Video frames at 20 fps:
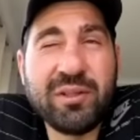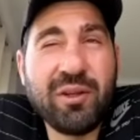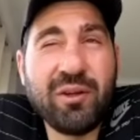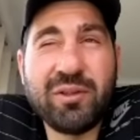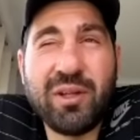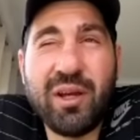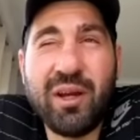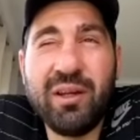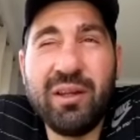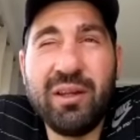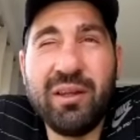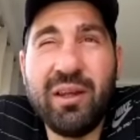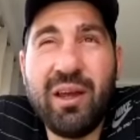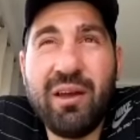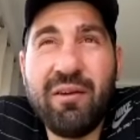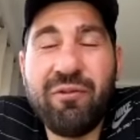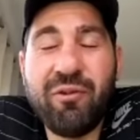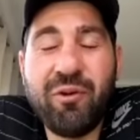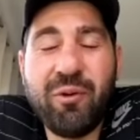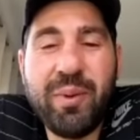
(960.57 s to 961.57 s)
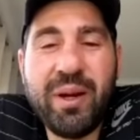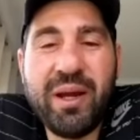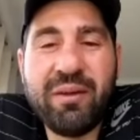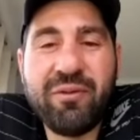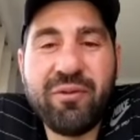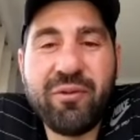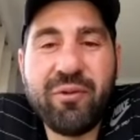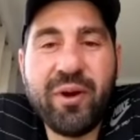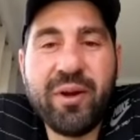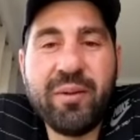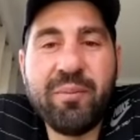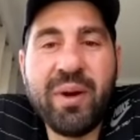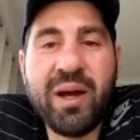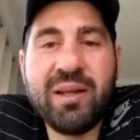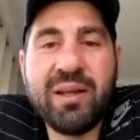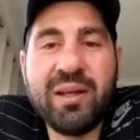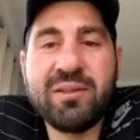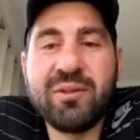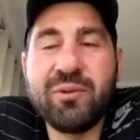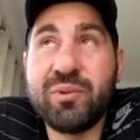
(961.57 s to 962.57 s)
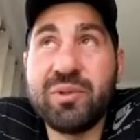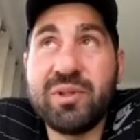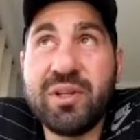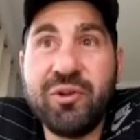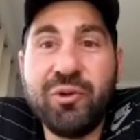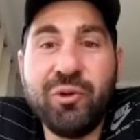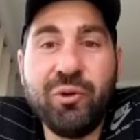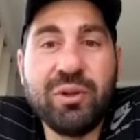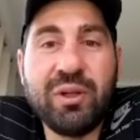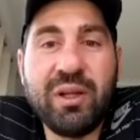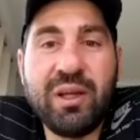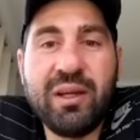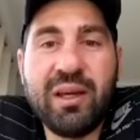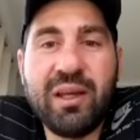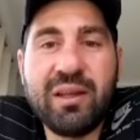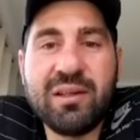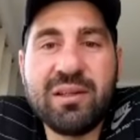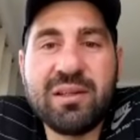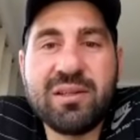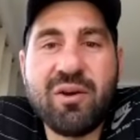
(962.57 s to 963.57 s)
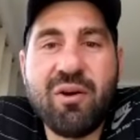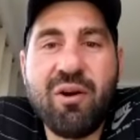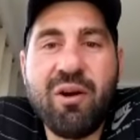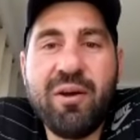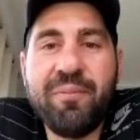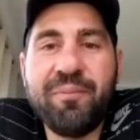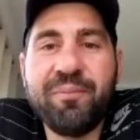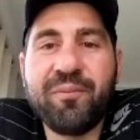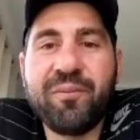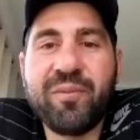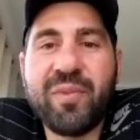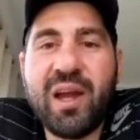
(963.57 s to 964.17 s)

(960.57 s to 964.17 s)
I was only there for about 3 months. It a new league at the time.